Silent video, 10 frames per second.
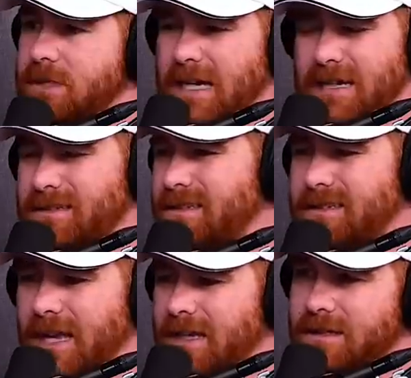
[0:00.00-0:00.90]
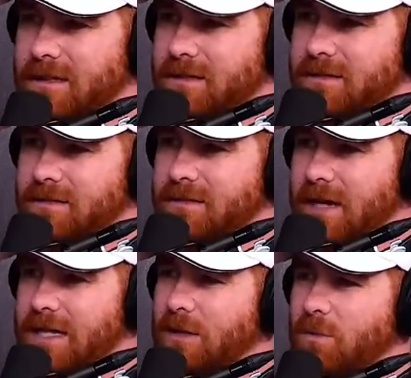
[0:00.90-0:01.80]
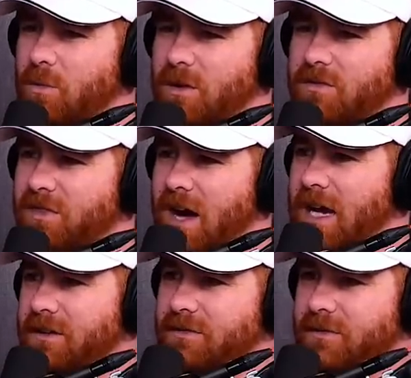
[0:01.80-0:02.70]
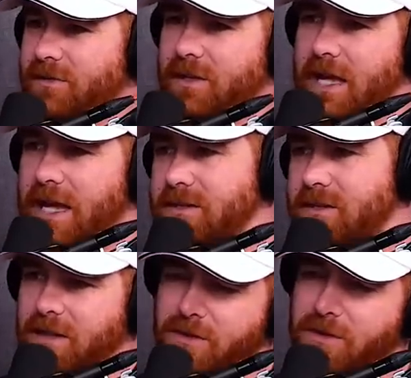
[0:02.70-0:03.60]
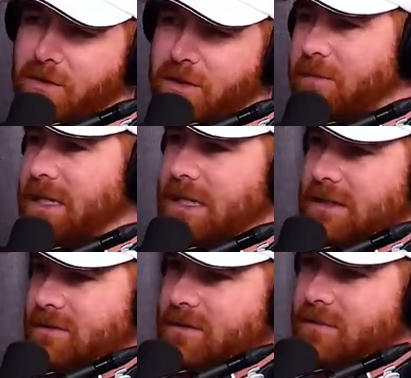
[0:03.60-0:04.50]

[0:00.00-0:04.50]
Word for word: Yeah, it's disgusting. I think uh, we won five of the last like 30 meetings or